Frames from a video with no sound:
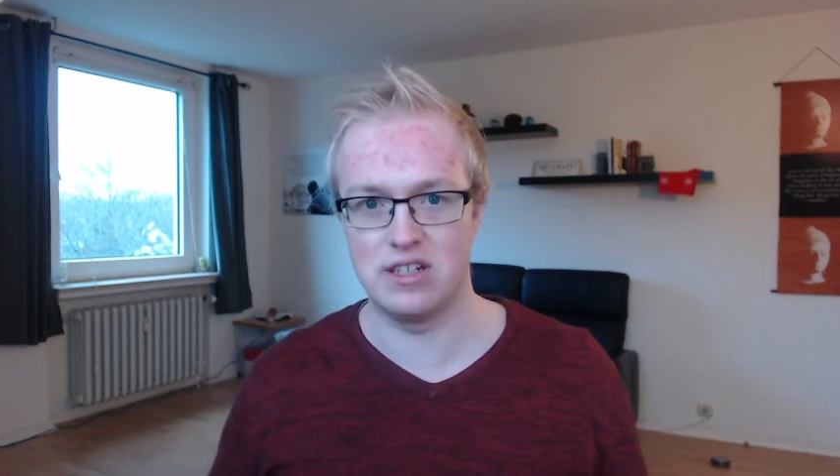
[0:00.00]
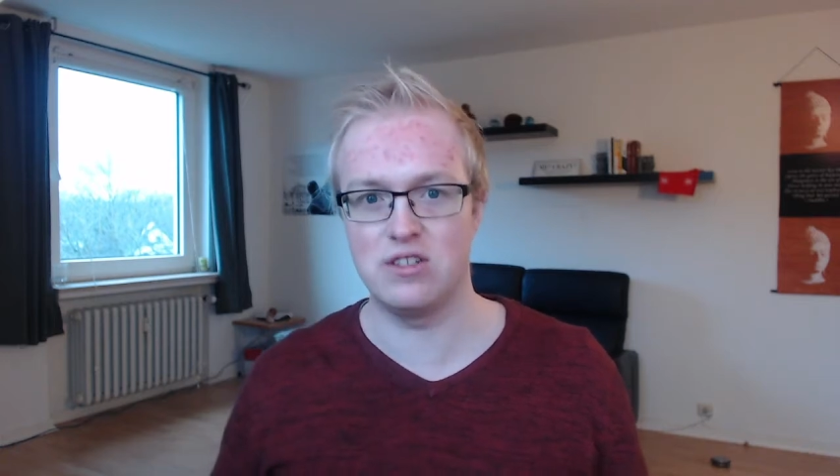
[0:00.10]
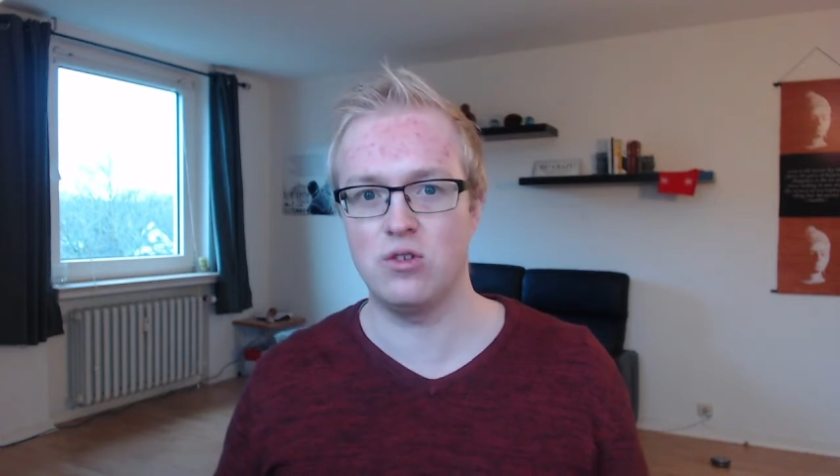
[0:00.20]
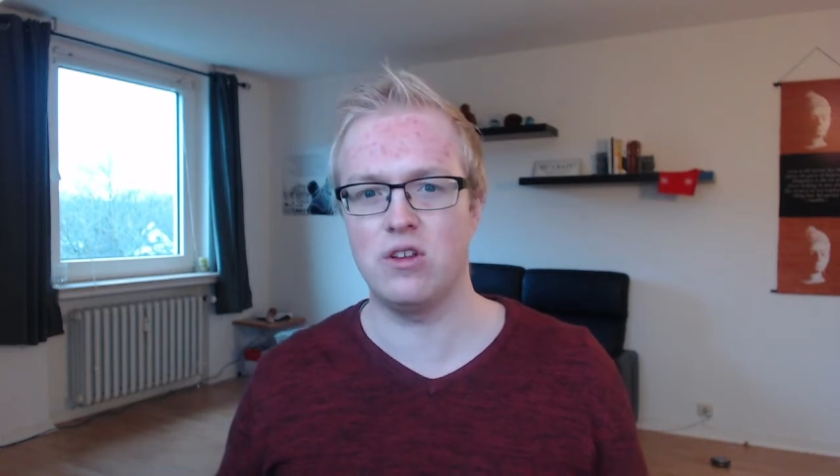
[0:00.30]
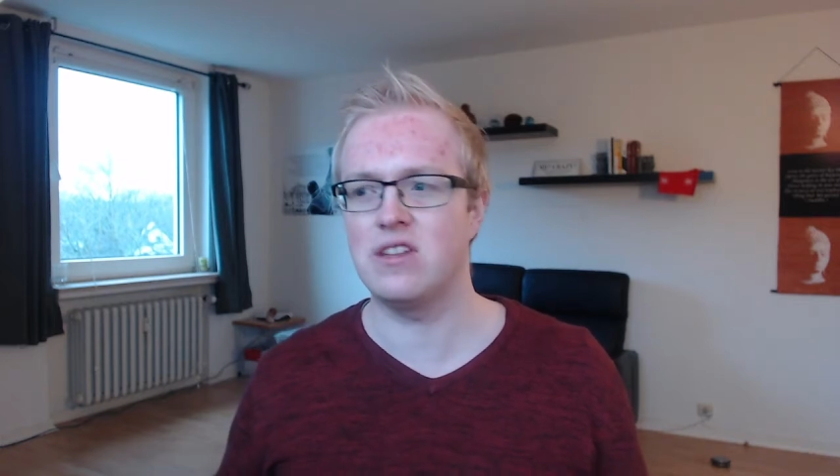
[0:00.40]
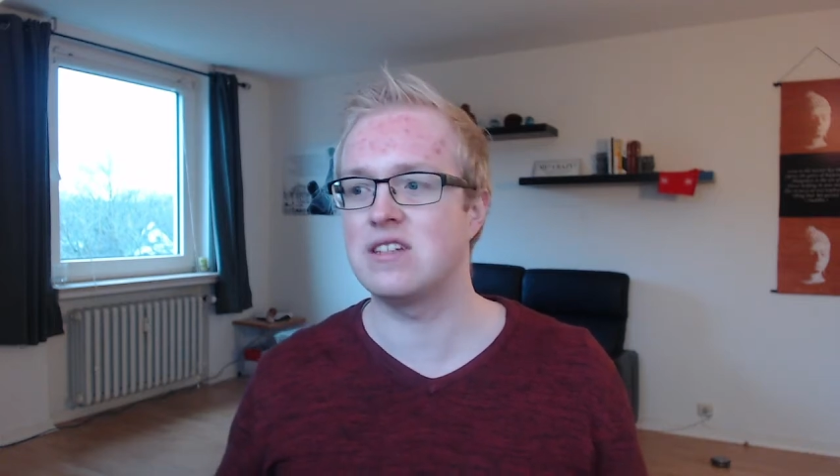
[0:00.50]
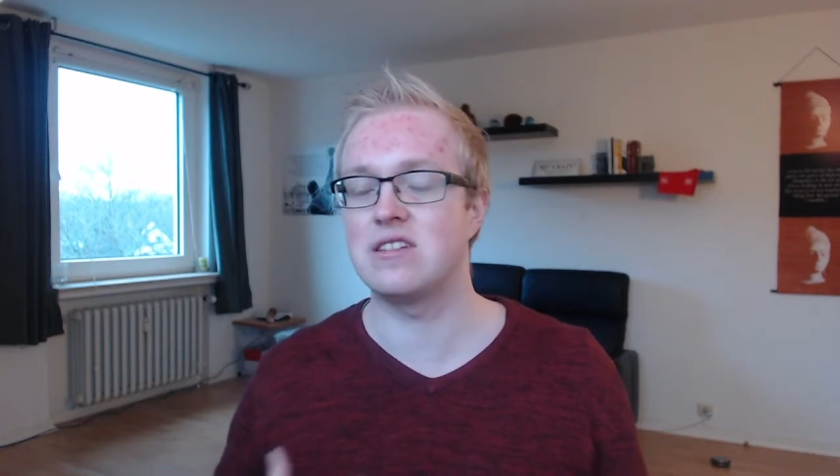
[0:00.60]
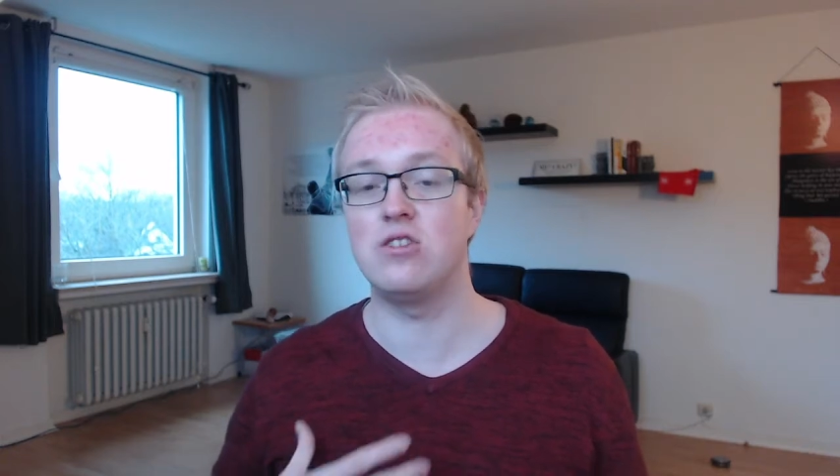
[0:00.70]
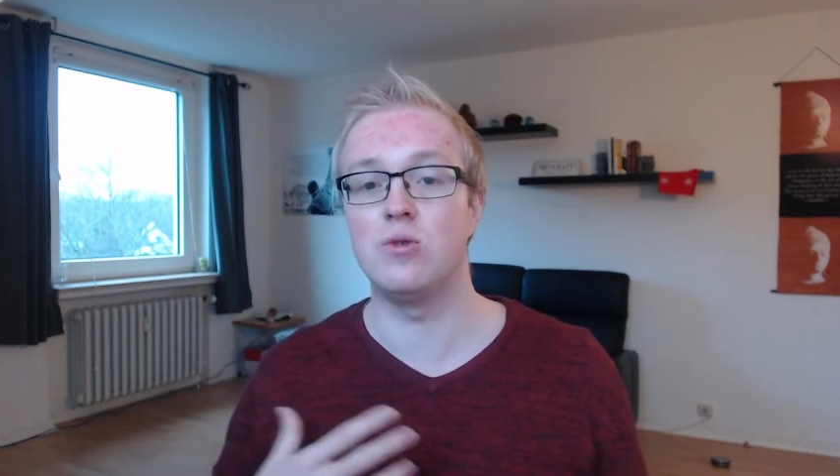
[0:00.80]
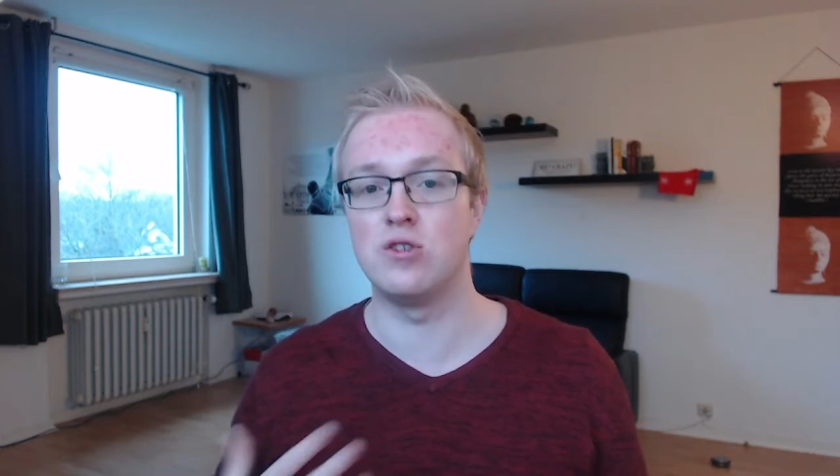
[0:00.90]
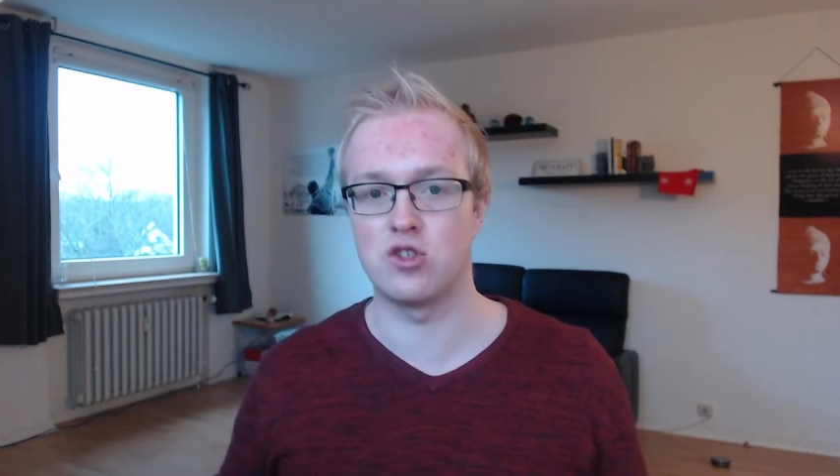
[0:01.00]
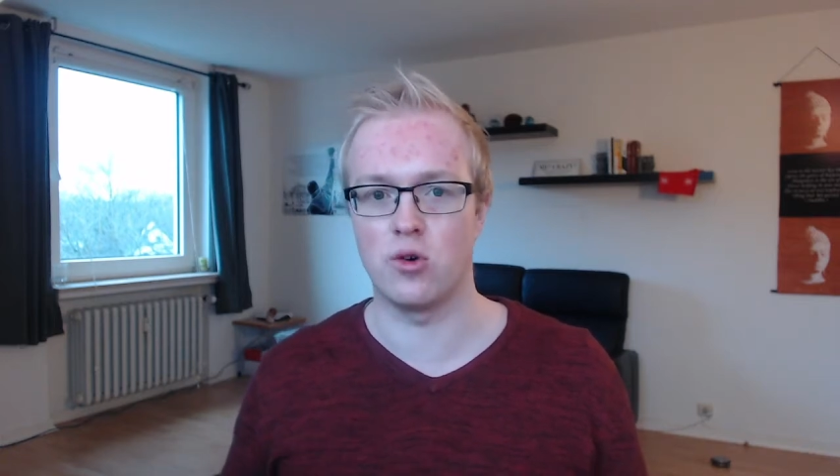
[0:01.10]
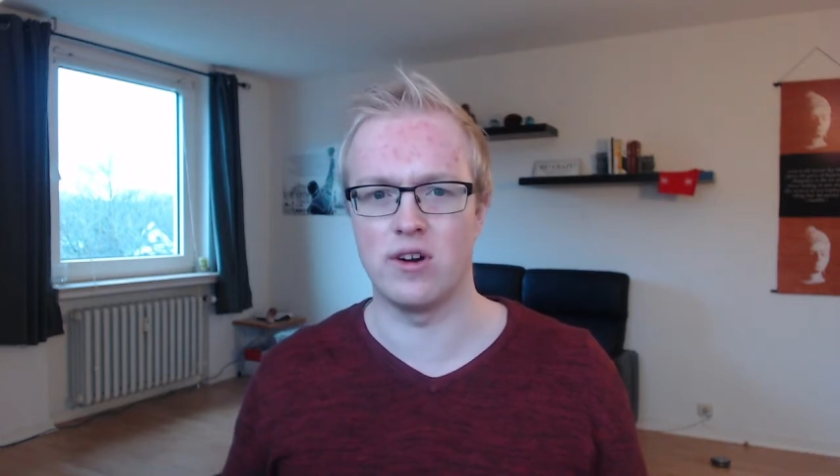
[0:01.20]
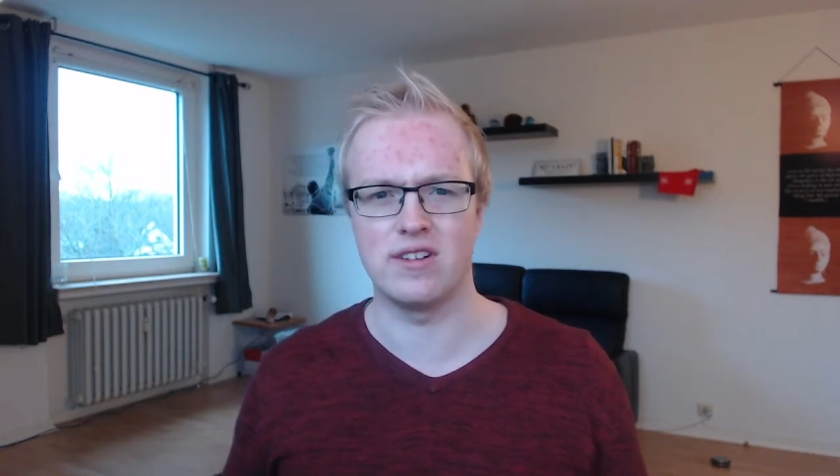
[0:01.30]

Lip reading: into the things that you enjoy,